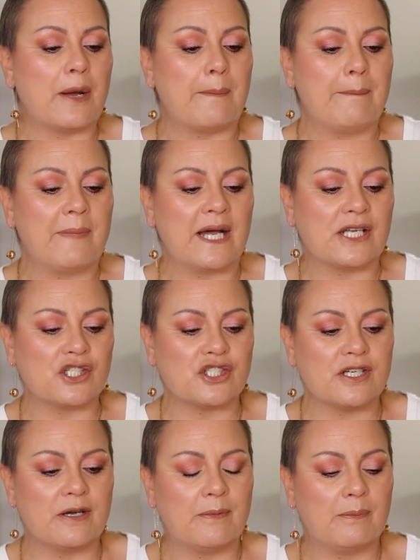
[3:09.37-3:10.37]

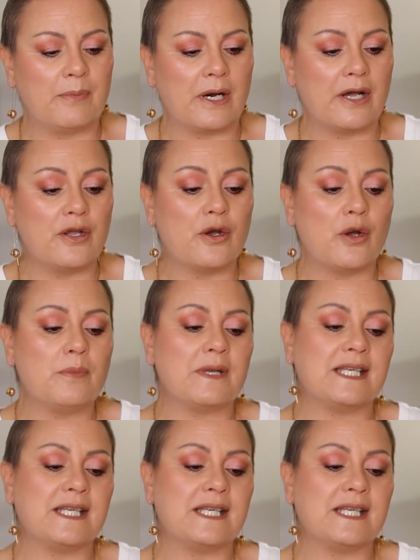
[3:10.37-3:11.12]
Matcha Biome